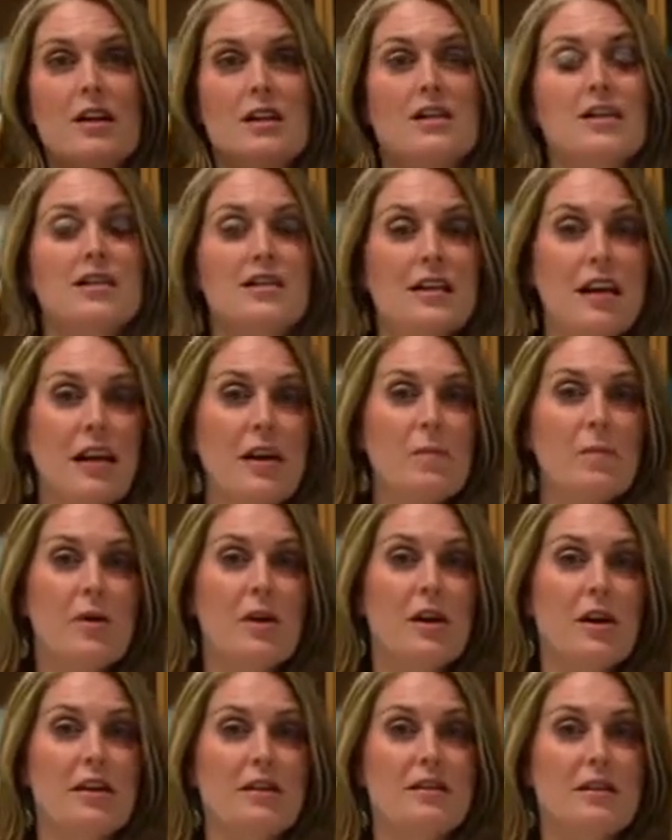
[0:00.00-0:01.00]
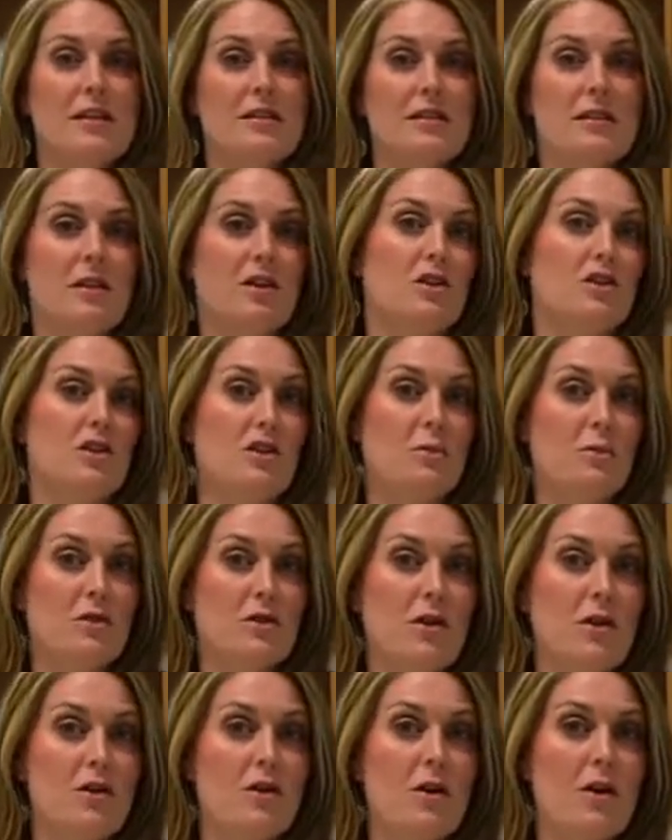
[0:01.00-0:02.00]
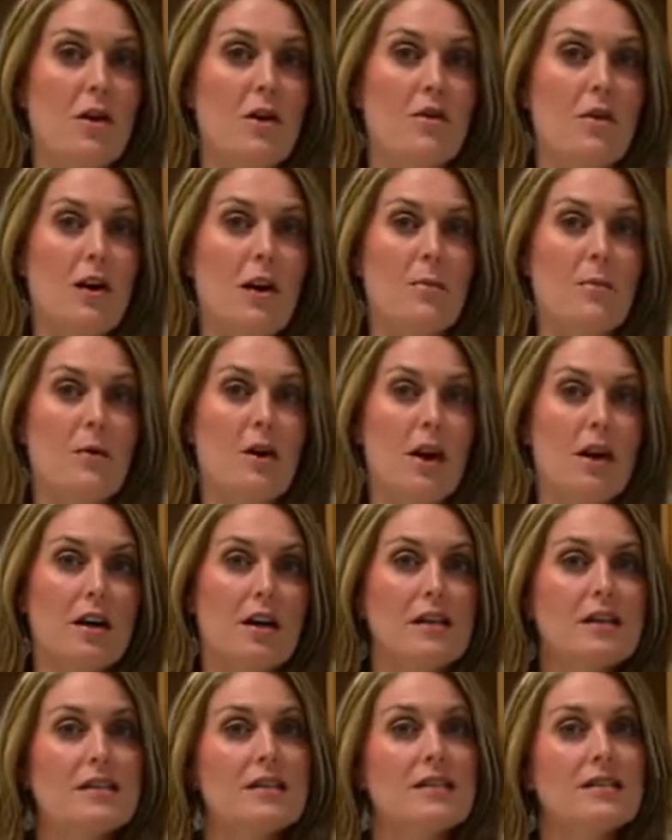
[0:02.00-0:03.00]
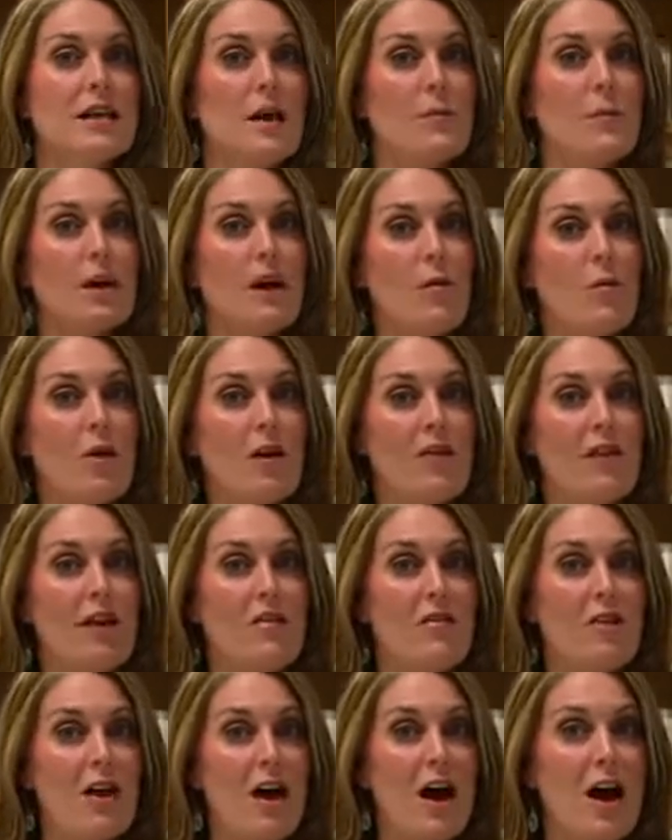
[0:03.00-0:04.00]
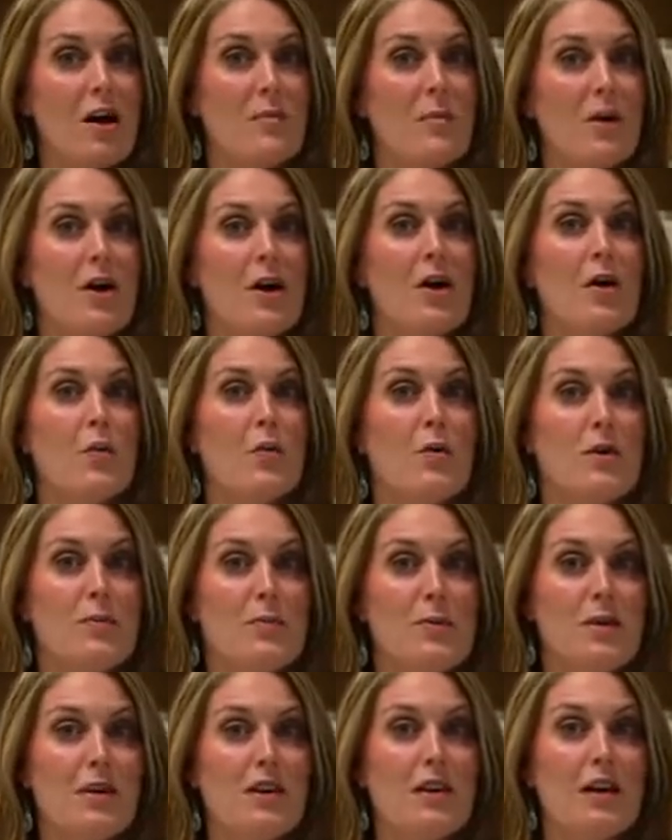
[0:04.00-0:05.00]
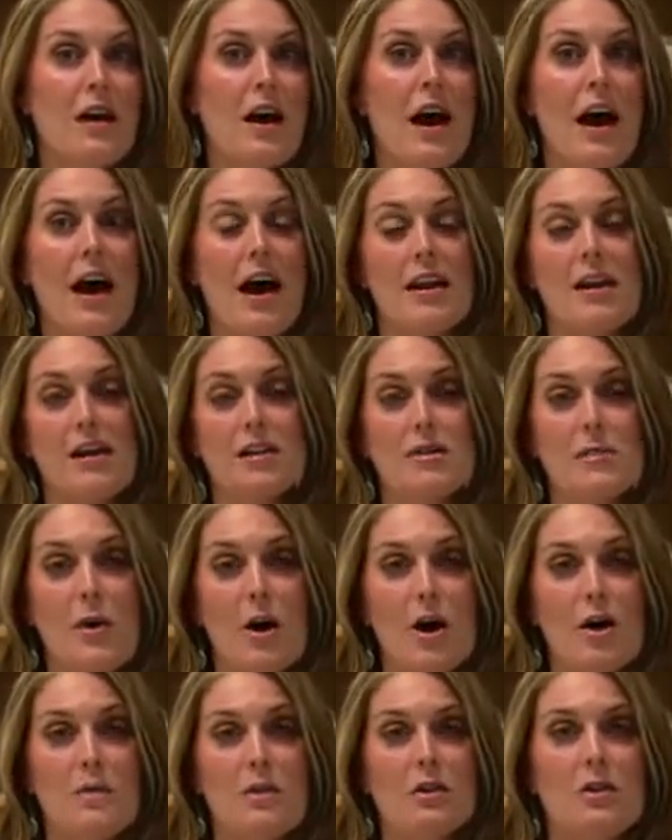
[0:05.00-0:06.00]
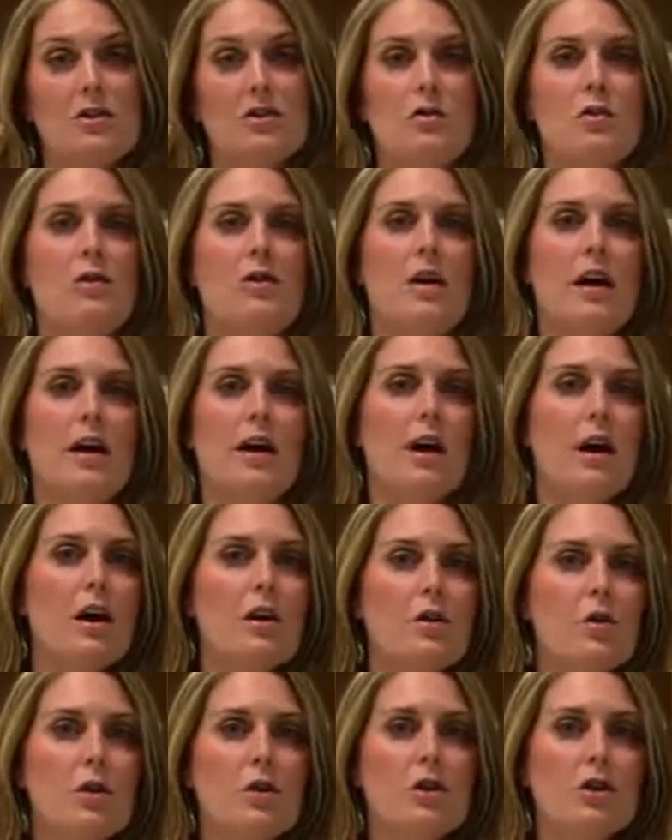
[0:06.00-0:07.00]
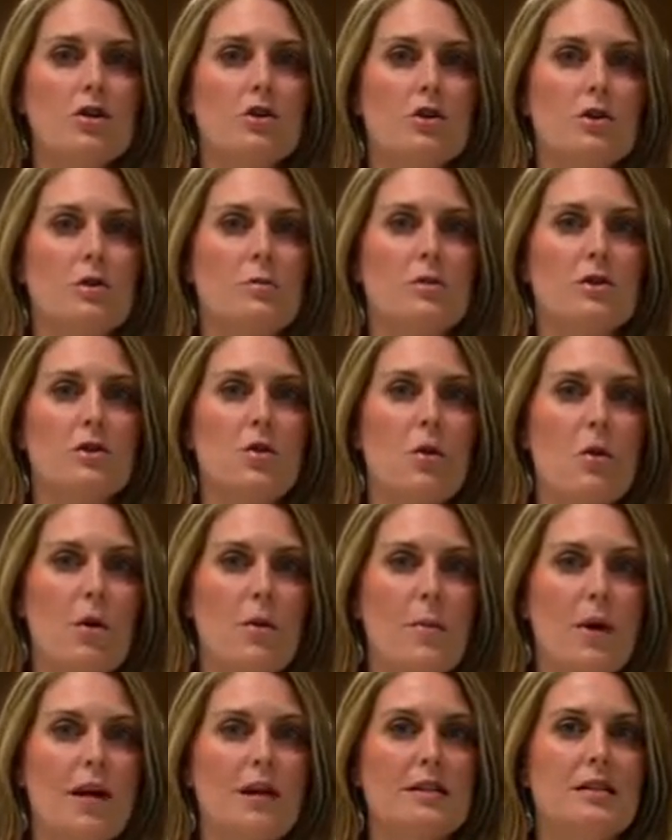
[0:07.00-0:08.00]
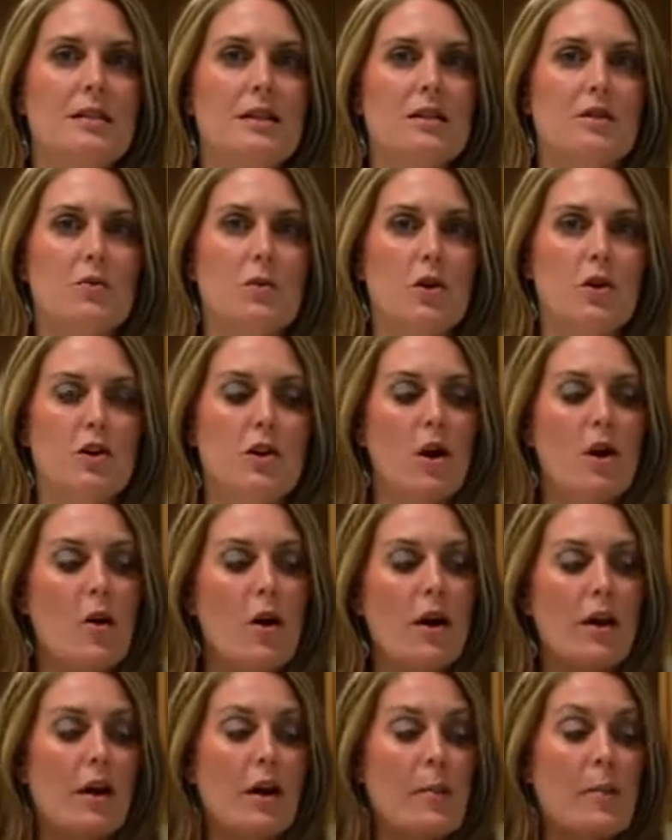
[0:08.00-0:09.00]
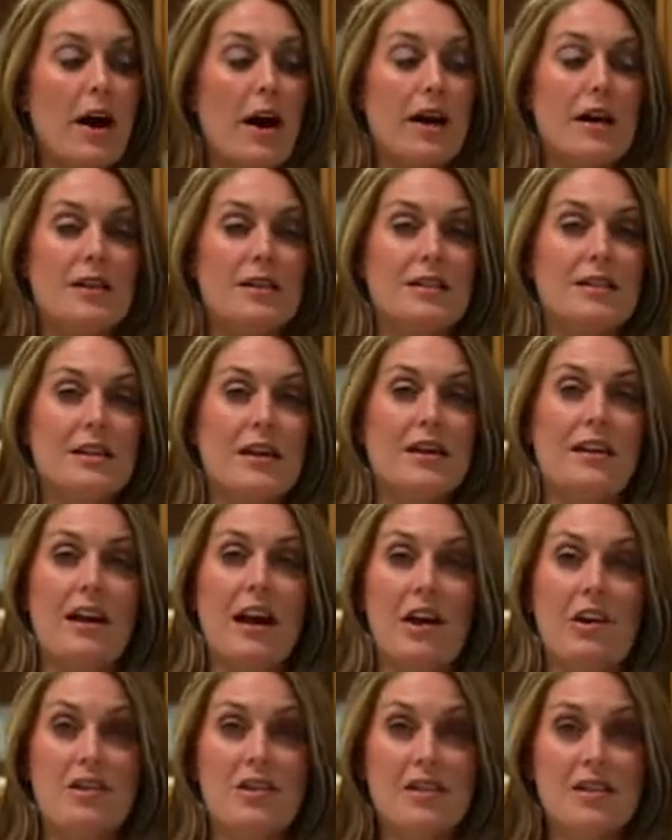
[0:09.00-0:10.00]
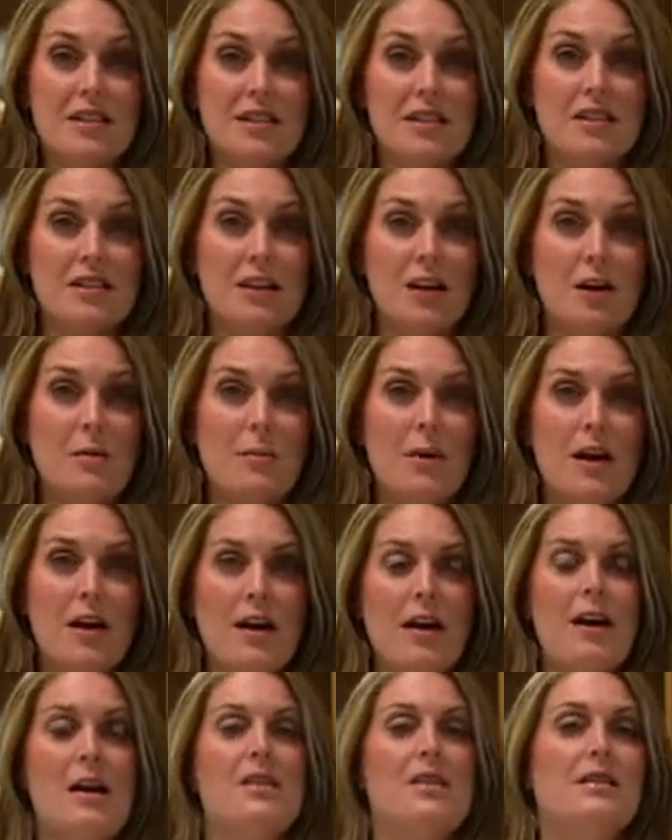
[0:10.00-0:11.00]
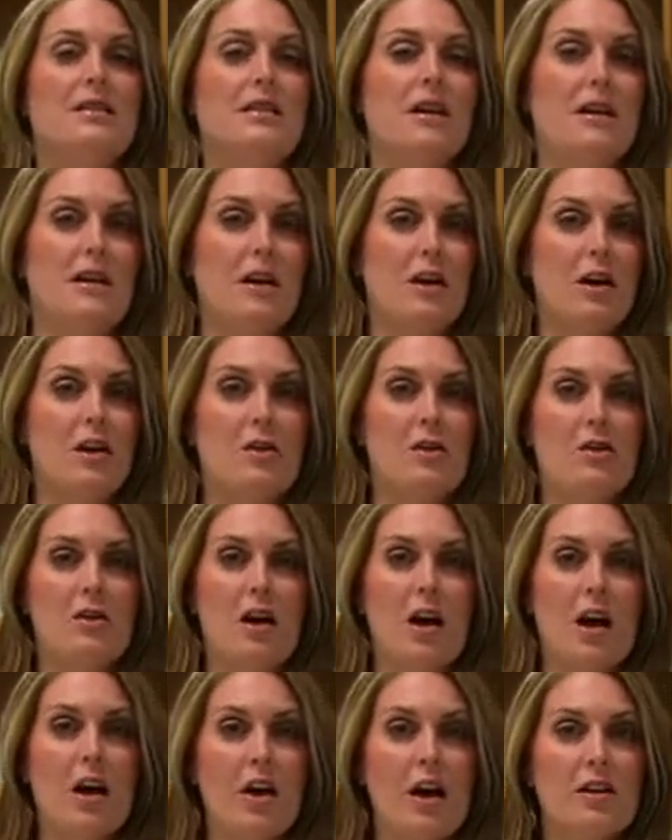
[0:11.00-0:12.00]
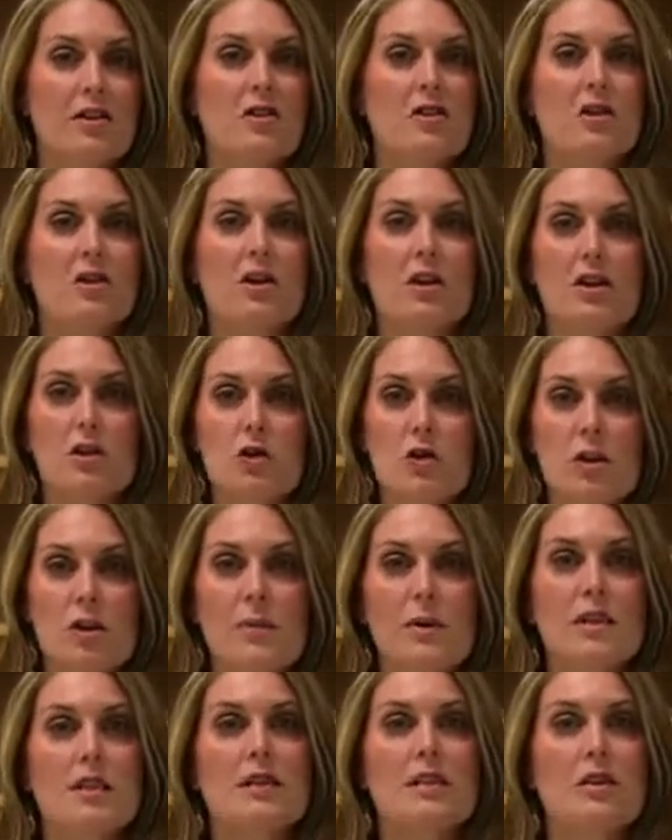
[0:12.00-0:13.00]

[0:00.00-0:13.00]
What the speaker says: The second place as a consumer that you can go to get products, stepping one level up, would be at a department store like a Nordstrom's or a Macy's, where you can go in and buy a skincare system that's gonna include a cleanser, a treatment